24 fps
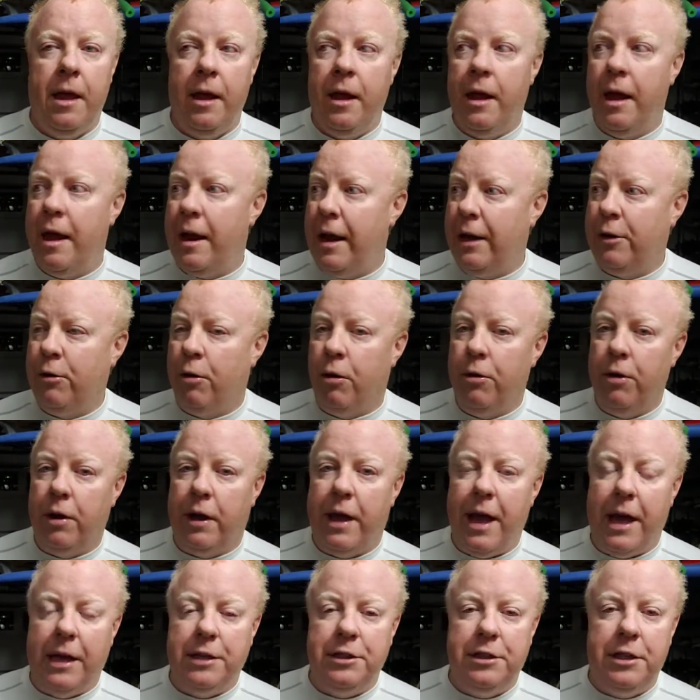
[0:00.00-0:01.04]
And I told the
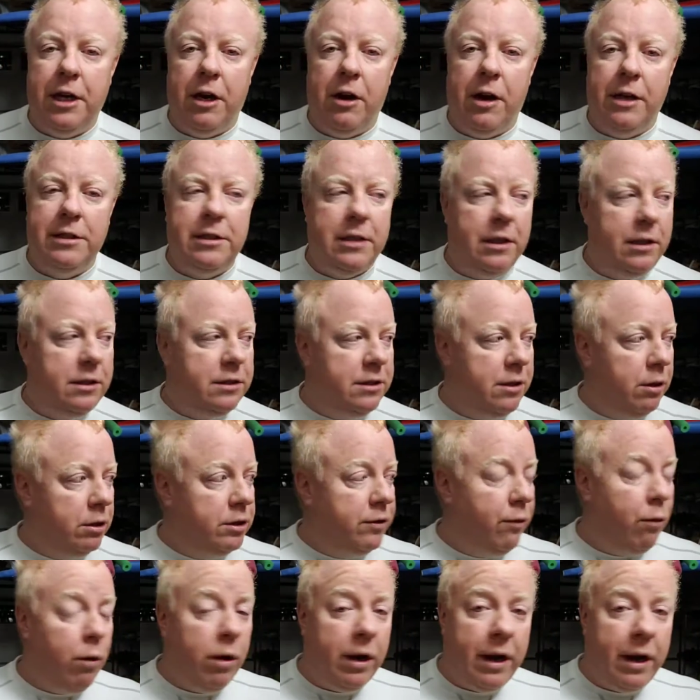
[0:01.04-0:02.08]
cashier, I said, those
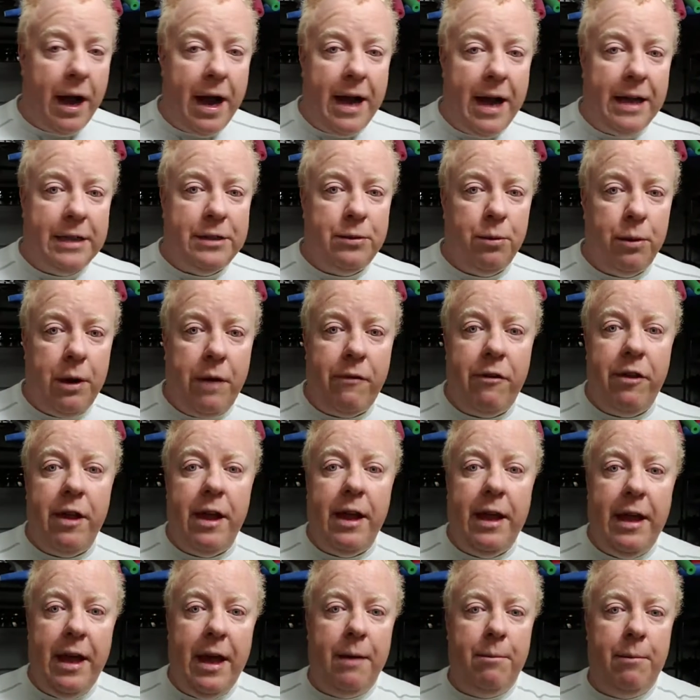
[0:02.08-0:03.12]
4 guys, whatever they
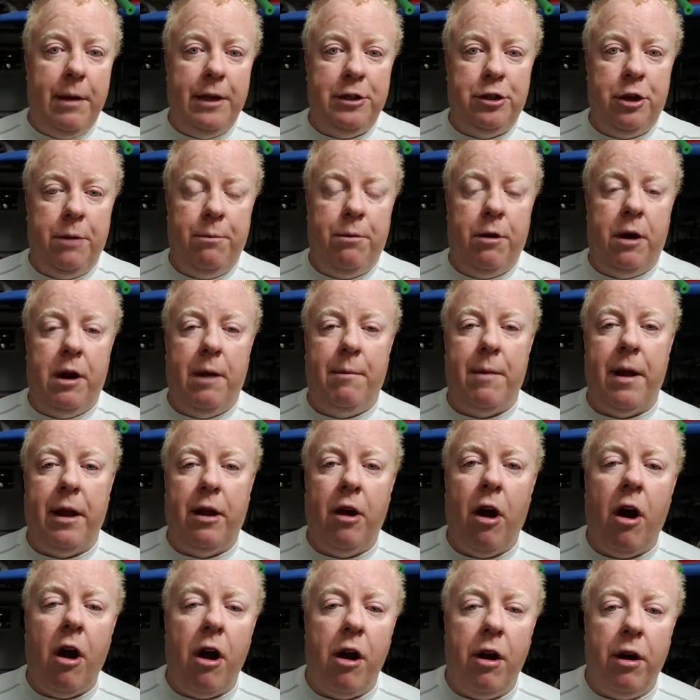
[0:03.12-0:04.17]
get, make sure to put it on my
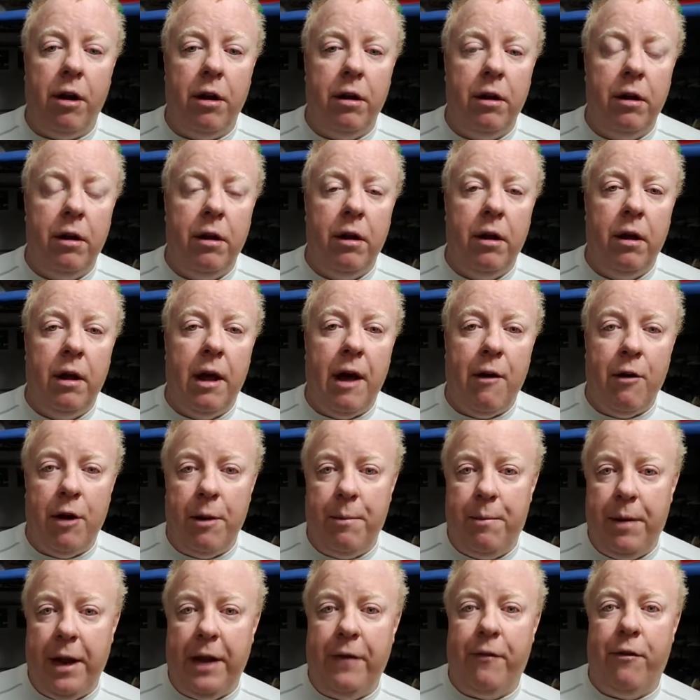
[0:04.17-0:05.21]
card. I want
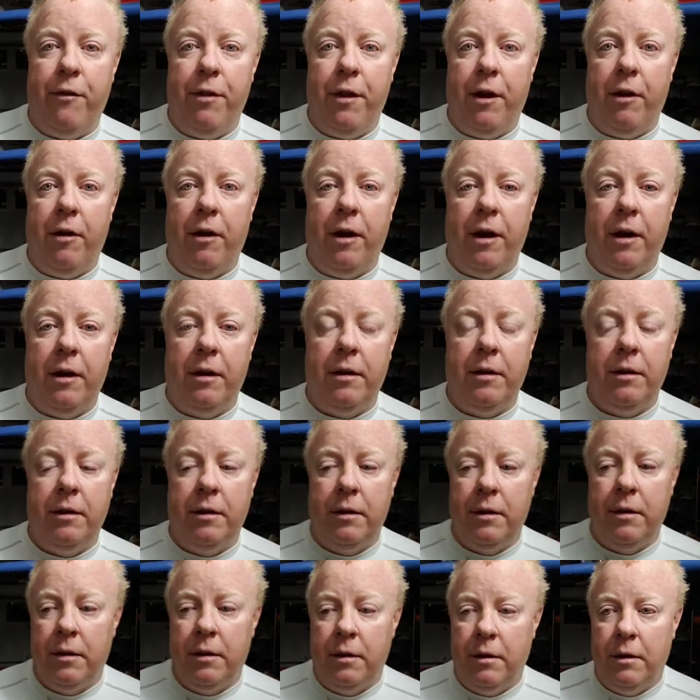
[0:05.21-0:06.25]
to pay for their
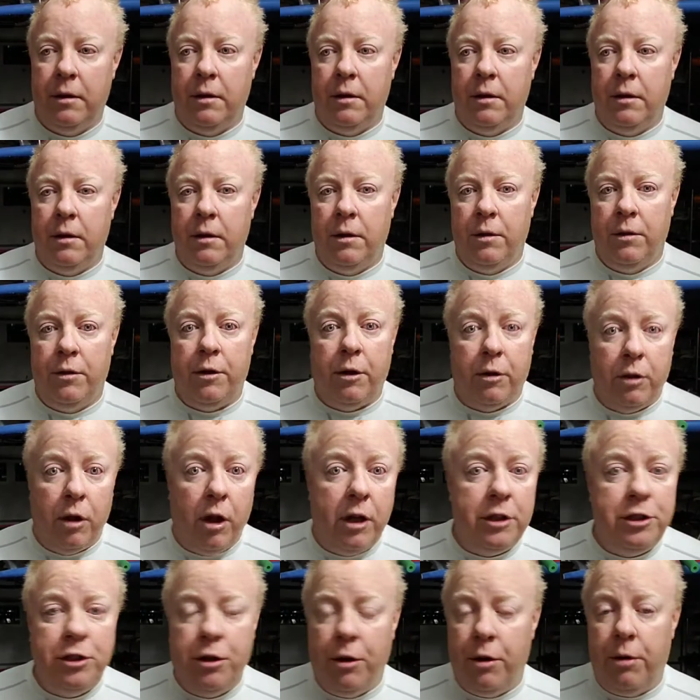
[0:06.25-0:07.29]

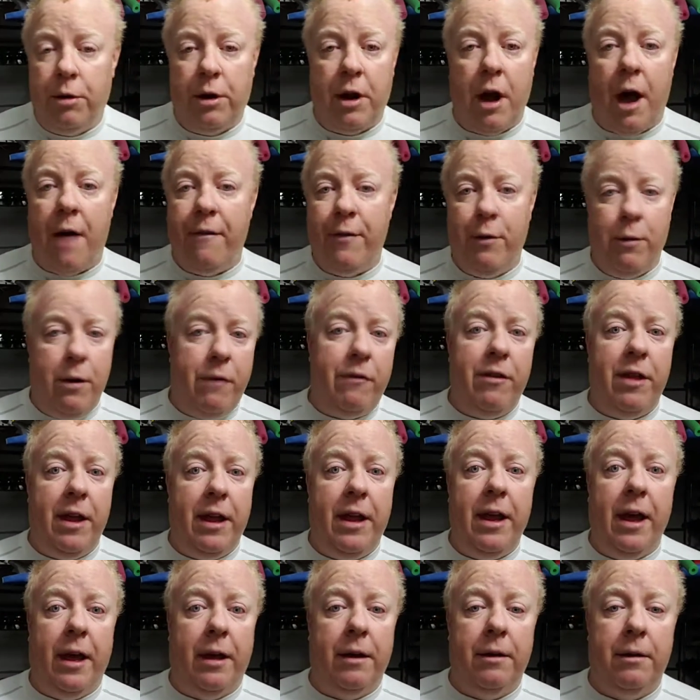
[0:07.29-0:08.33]
lunch or their coffee, whatever they
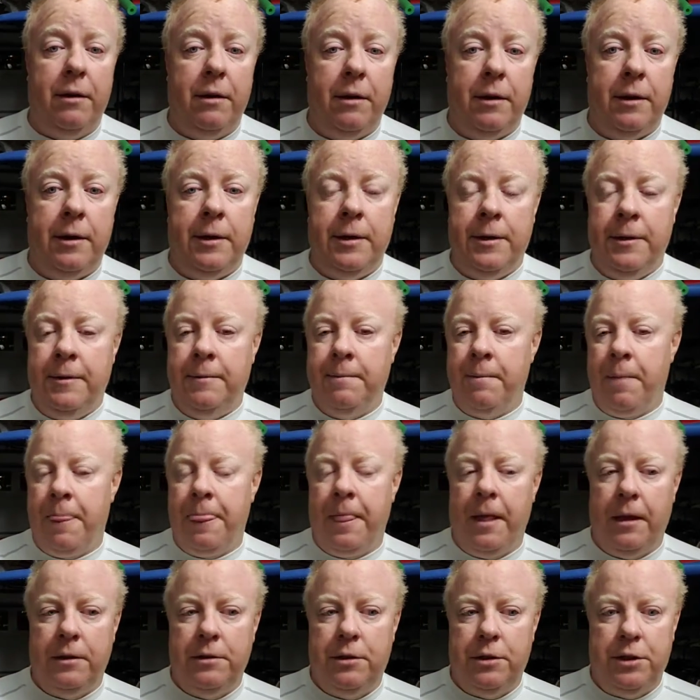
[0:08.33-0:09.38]
get.
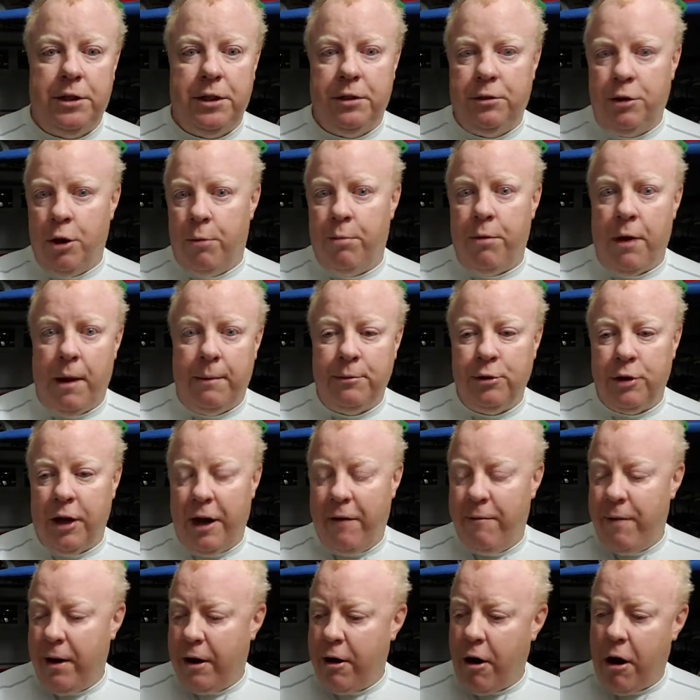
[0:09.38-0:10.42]
So she goes, no problem. So I gave
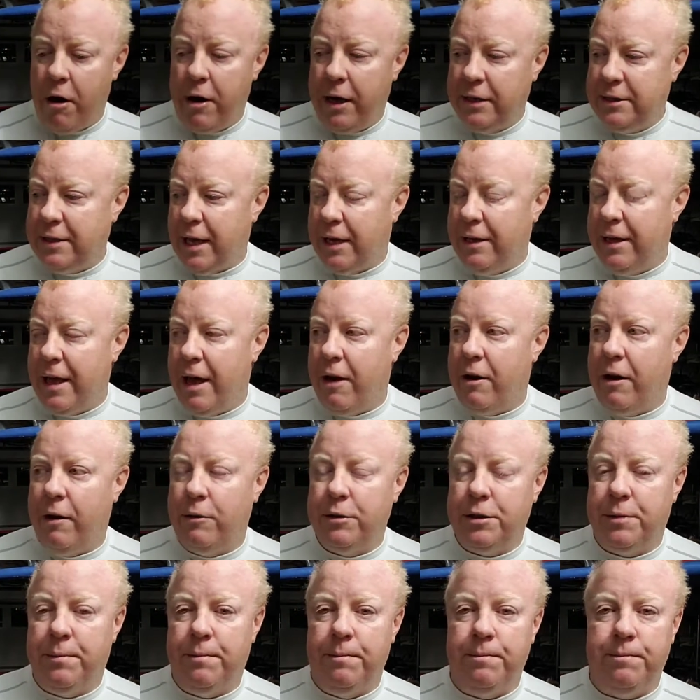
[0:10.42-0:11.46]
her my card, and I sat down, and I
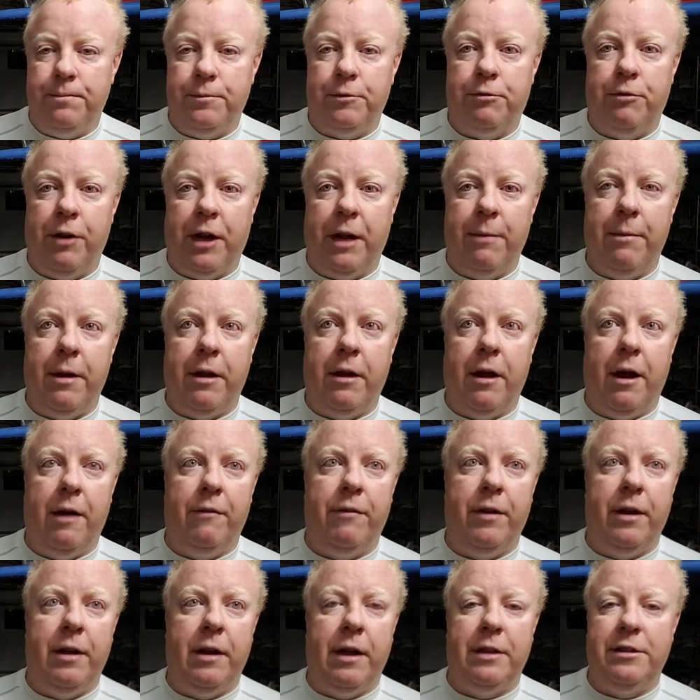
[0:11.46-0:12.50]
was drinking my
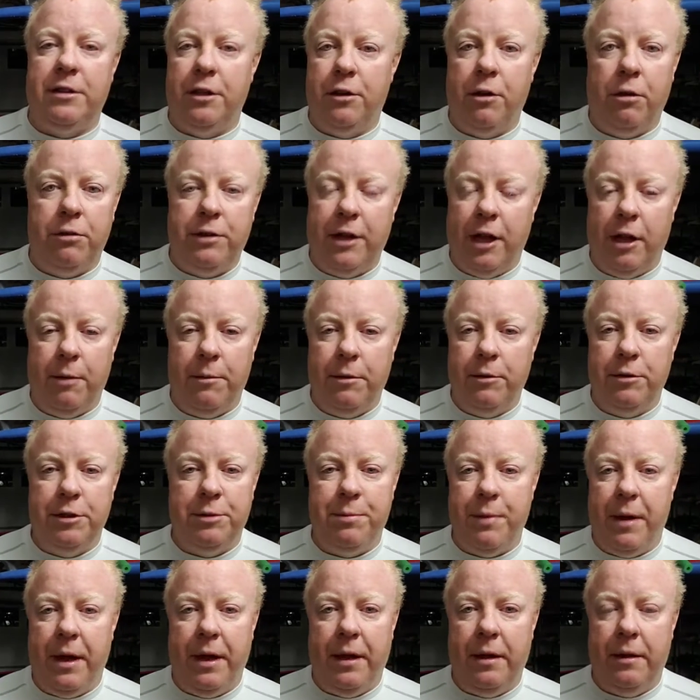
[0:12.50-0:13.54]
coffee, and I said, don't tell them it was
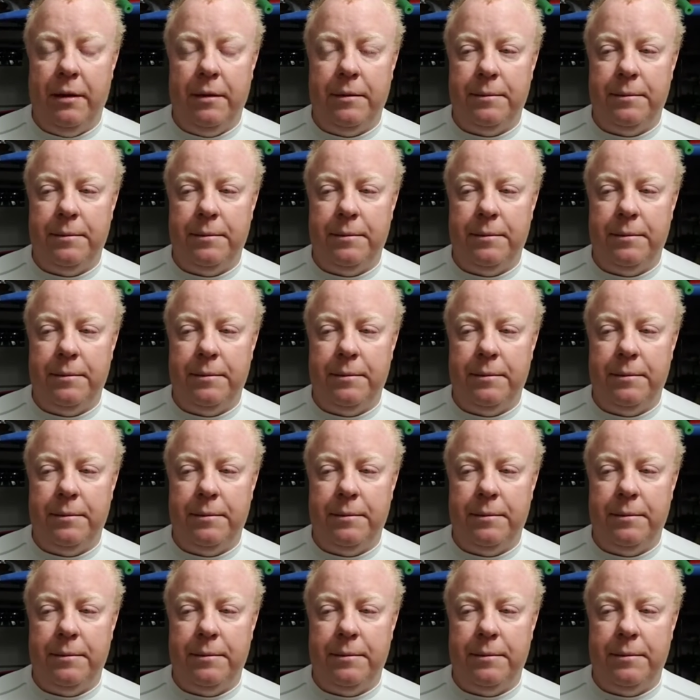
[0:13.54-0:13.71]
me.